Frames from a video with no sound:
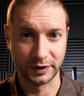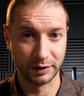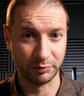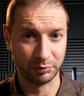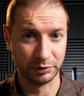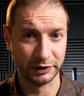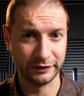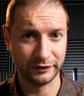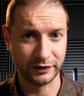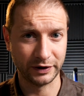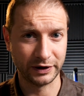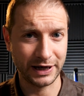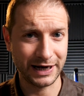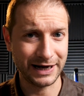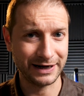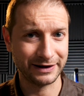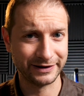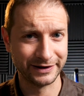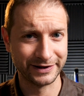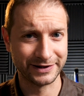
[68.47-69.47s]
And believe it or
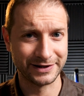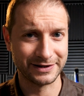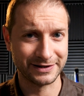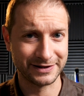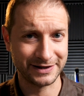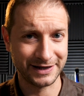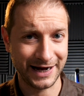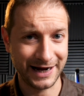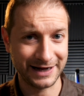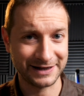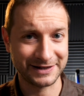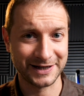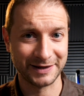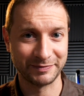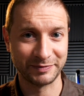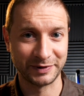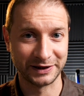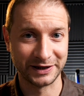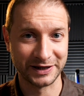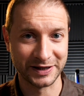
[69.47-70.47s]
not, this is not
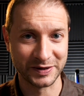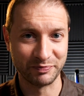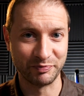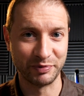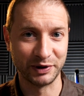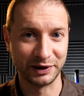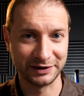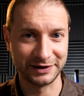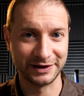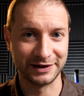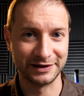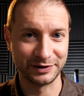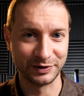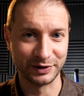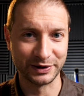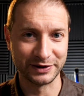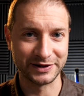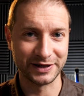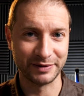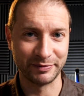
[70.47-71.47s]
something that's built into
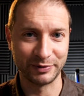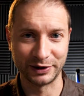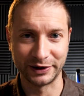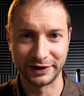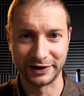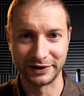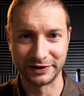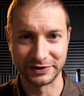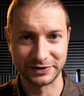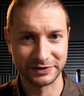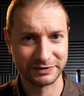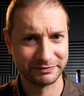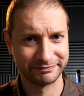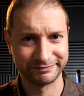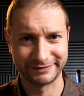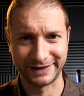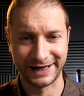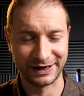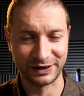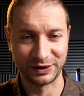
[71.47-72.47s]
the simulators.
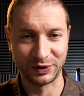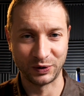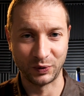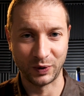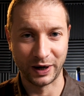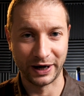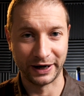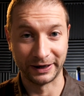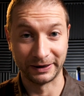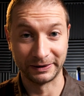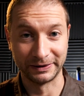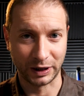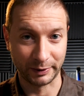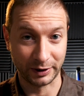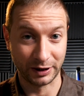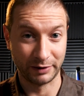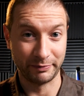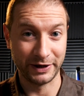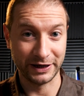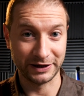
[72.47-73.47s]
I don't know why. I'm
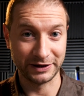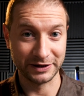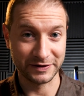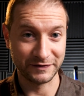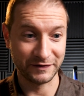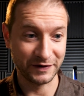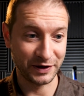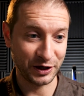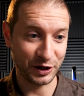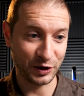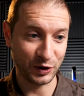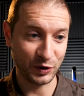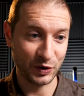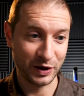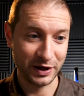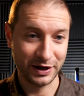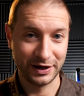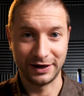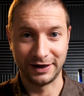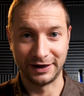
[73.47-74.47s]
gonna make this video,
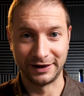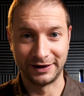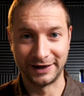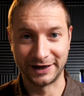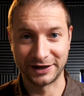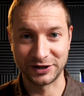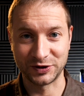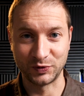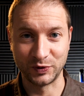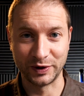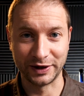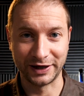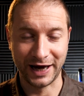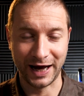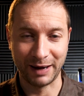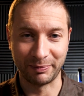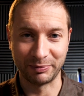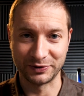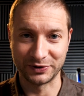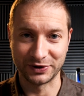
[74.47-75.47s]
and next week
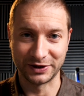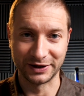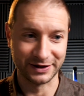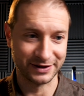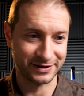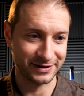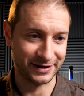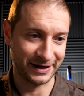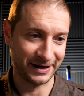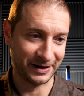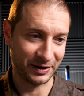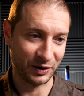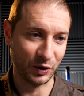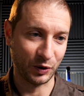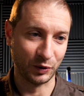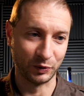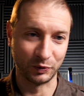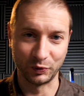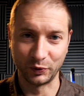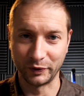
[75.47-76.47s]
Apple's gonna say,
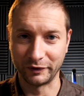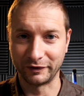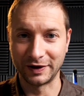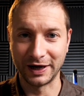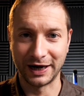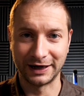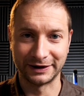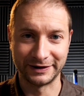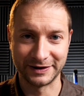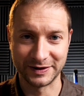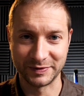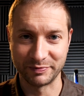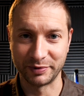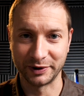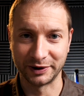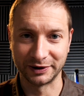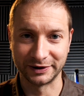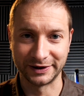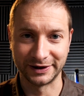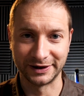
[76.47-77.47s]
oh, we've got this
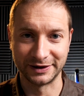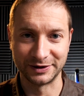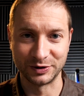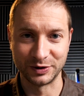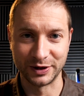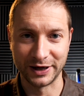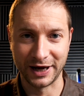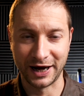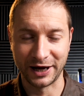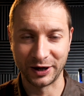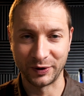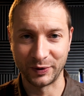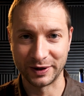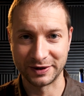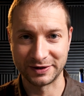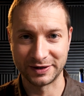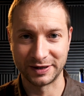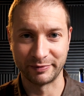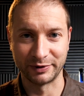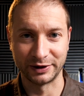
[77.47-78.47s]
built into the
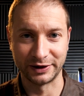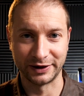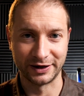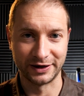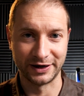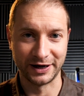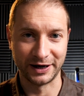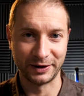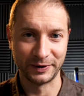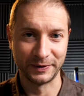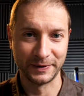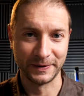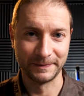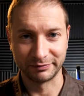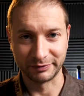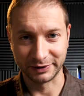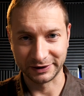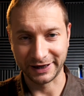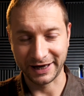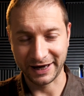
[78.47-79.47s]
iOS simulator now,
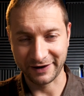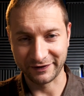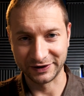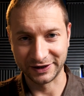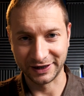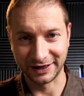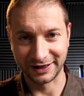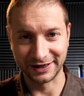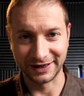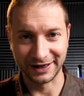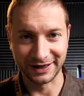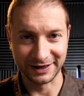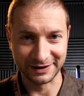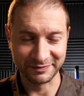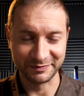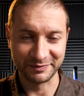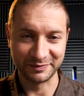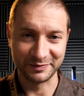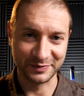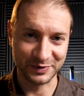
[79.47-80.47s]
but they haven't done it yet,
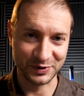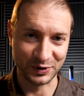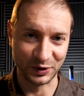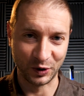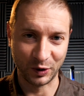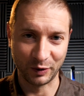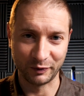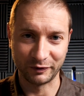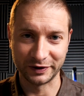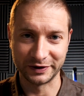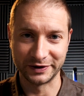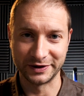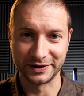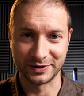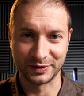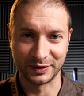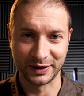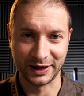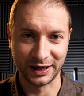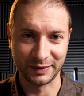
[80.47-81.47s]
so hopefully
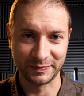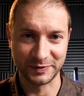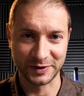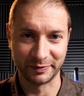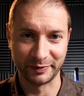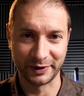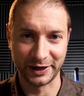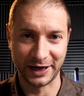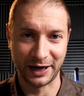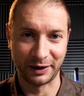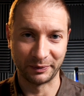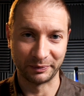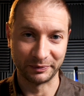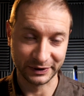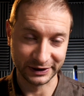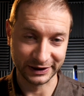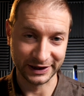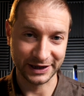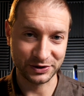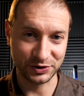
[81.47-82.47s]
this will help somebody out.
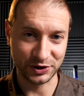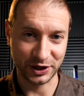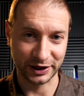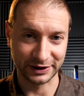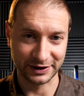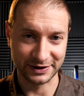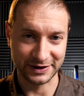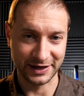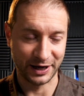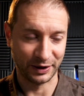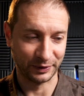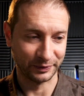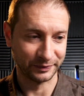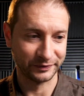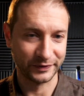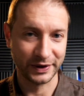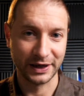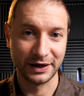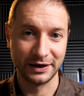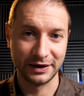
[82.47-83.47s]
Let's check this out.
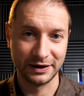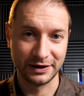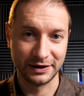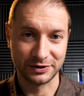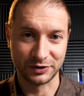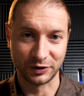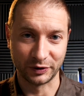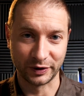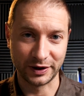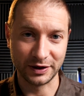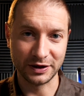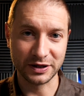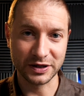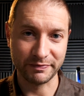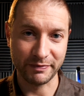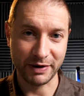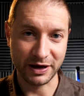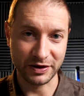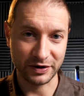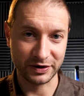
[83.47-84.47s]
So here's
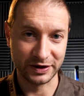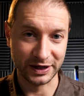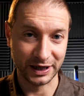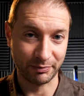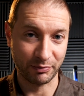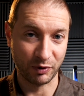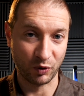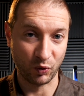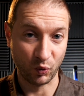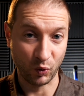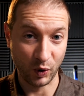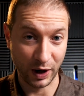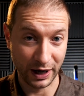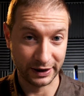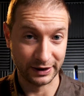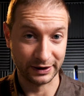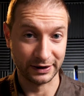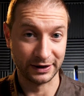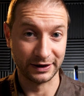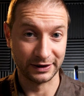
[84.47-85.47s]
method number
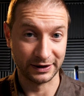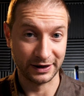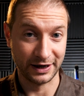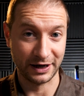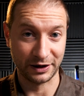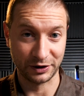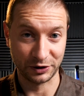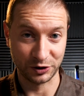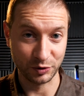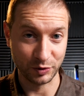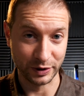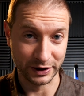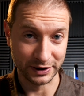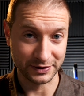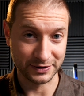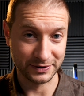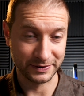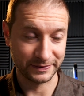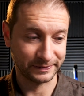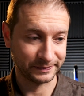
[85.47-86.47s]
one on how to do
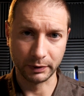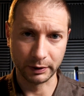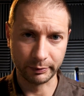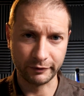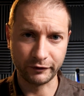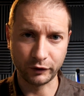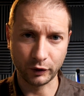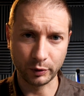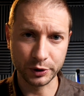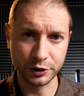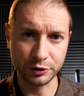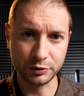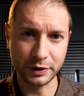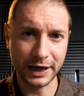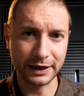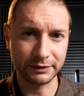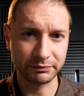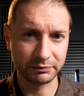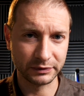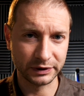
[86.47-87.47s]
this. But before we do
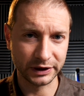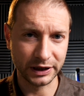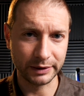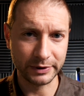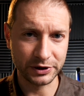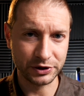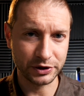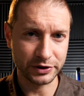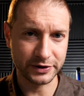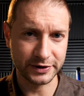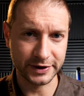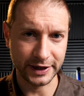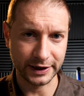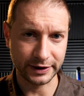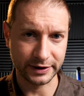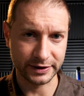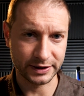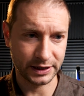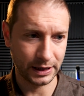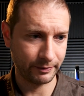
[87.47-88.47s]
that, let me just set
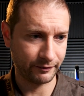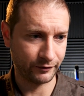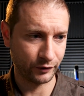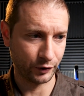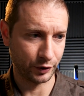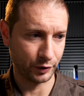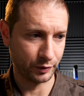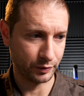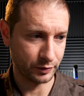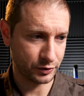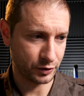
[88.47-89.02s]
this up for you.